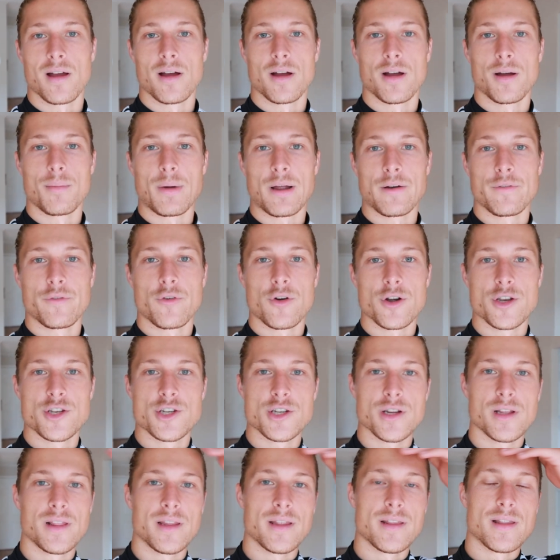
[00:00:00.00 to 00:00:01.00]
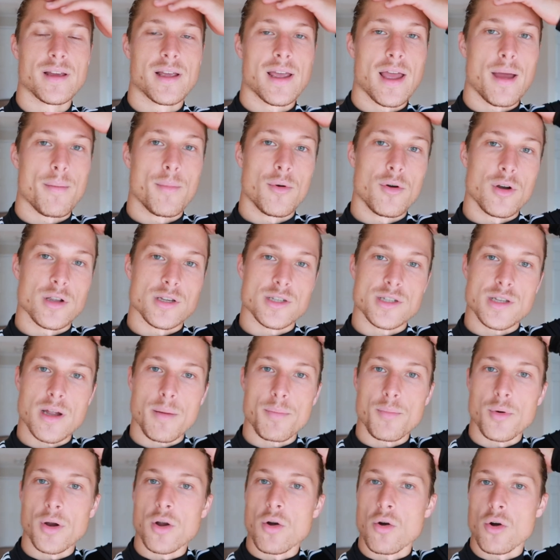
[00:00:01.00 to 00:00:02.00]
Um, unfortunately, the camera
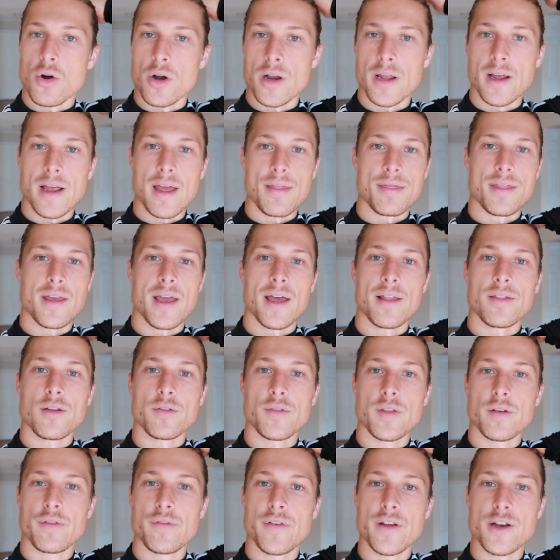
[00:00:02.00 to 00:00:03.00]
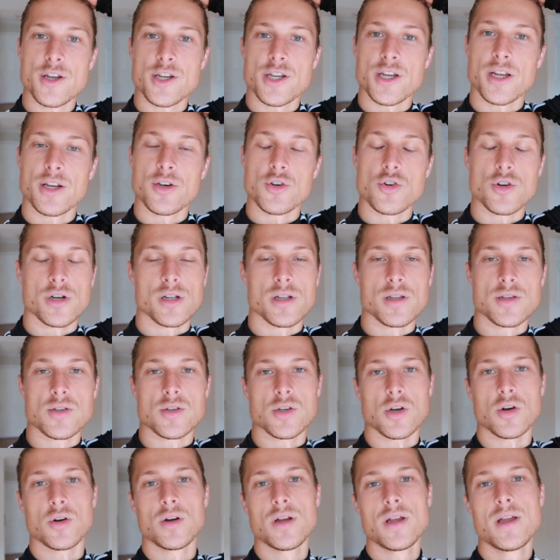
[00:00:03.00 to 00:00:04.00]
stopped recording at the end of the finishing drill,
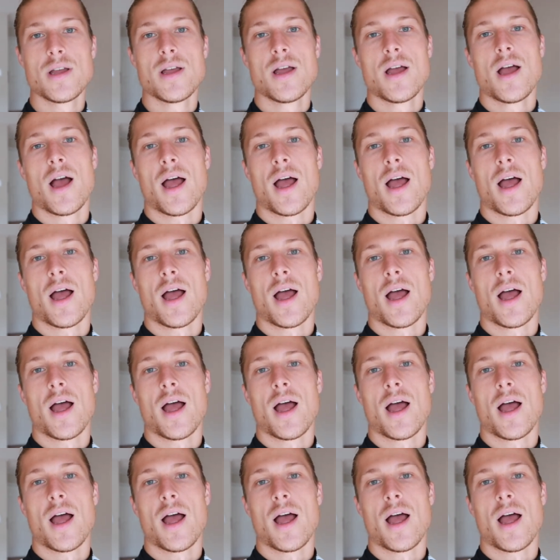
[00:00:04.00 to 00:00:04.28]
so